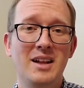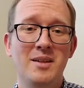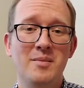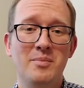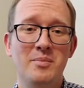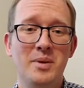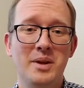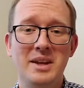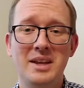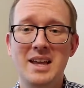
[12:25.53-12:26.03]

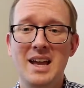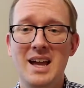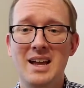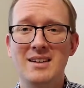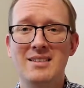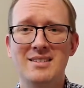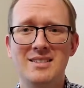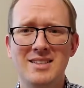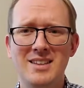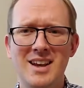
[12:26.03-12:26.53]
But again,
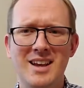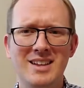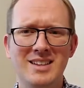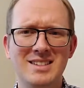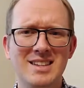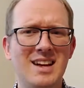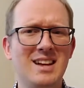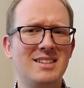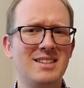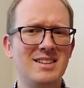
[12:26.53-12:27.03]
not
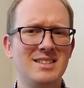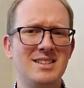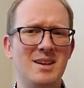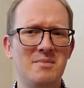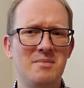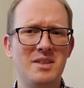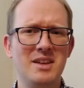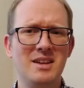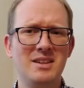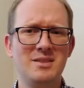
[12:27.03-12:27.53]
exactly
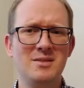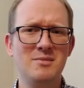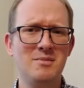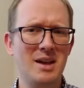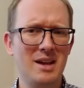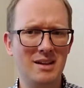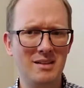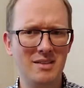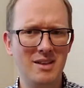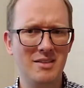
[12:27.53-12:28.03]
something to
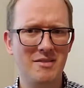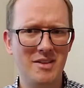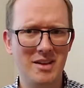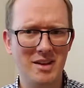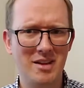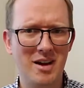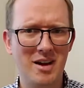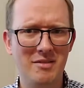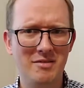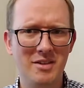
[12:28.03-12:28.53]
make a living
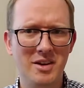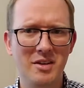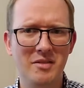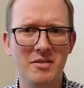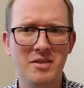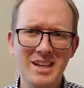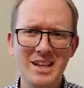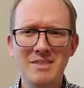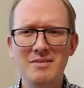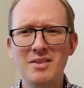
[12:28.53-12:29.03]
off of,
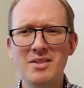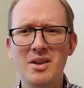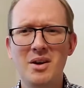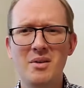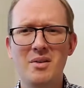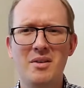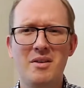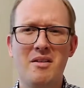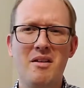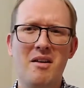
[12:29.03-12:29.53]
even though
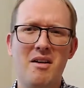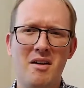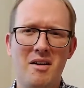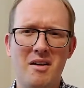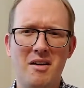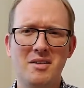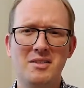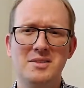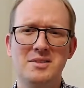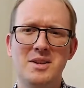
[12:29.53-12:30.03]
there
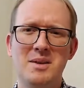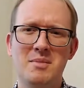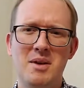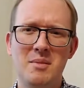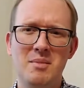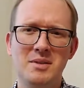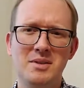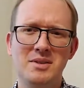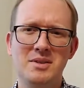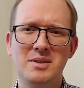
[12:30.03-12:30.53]
are some
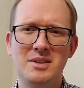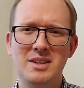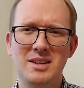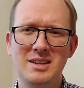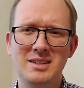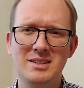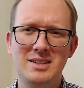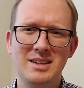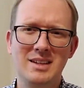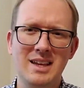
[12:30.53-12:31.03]

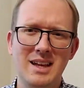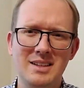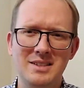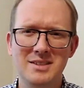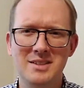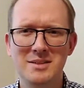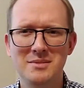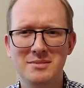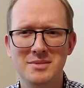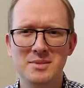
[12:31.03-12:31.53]
opportunities to get
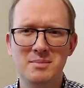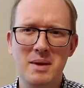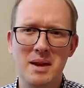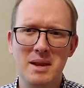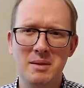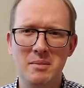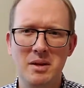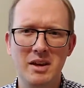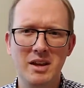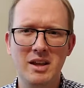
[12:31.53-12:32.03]
some
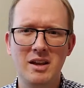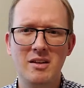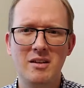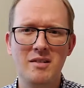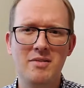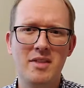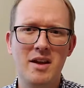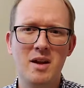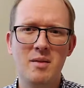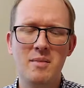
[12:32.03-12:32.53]
spending money here
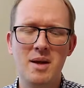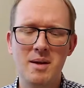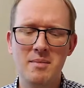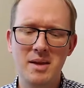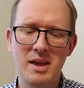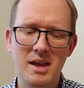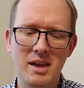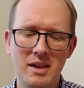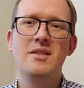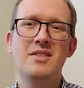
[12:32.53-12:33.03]
and there,
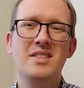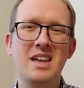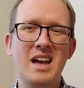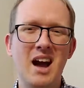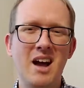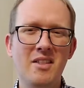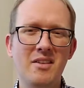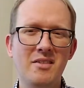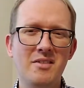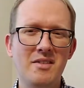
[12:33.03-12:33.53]
maybe. The
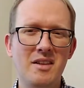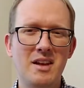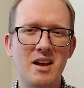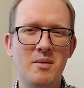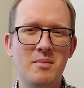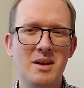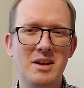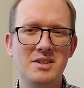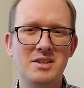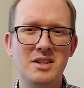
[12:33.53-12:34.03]
other thing I'll
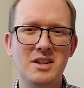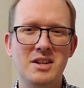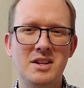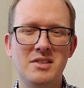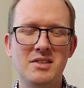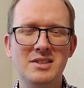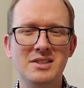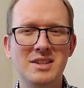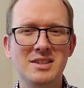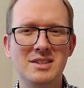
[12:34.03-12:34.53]
mention, and
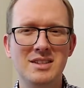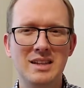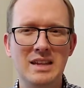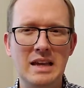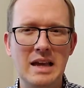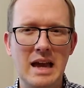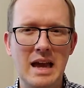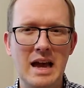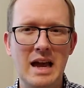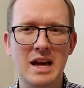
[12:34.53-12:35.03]
this isn't
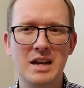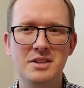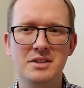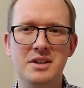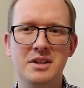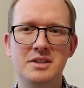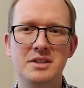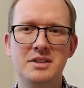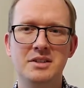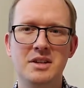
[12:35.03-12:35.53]
cash
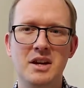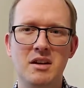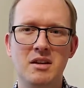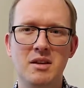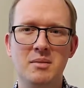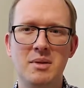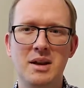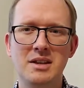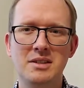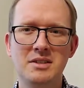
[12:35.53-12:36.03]
necessarily,
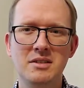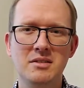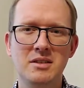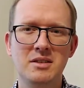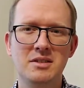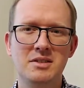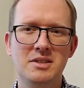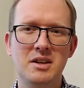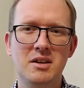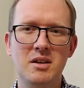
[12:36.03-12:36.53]
but I still
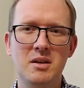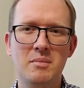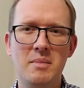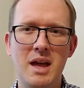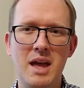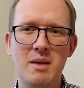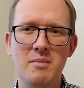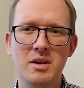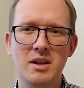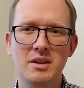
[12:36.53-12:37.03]
consider it
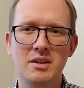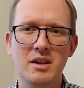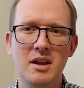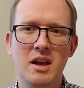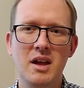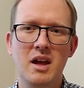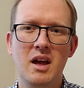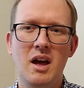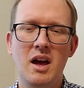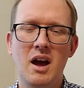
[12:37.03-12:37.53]
payment.
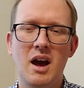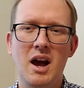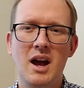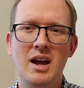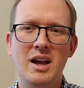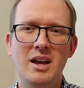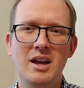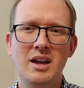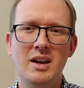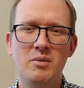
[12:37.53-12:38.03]

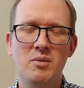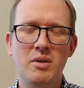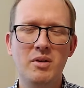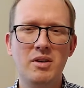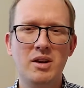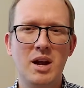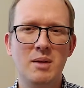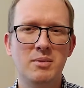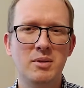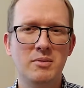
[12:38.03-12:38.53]
I wrote a
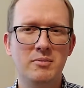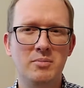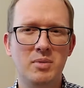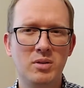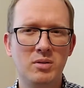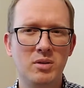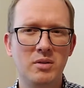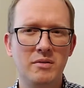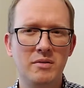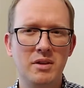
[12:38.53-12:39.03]
couple of
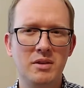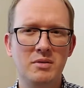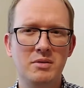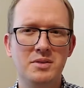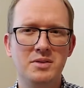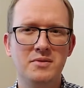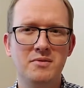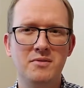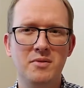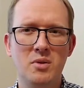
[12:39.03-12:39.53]
book reviews
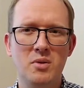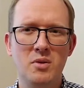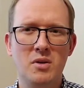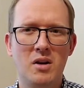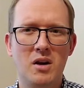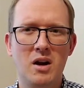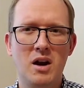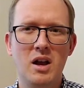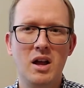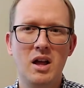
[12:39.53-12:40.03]

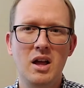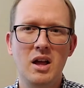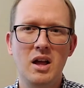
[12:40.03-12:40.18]
for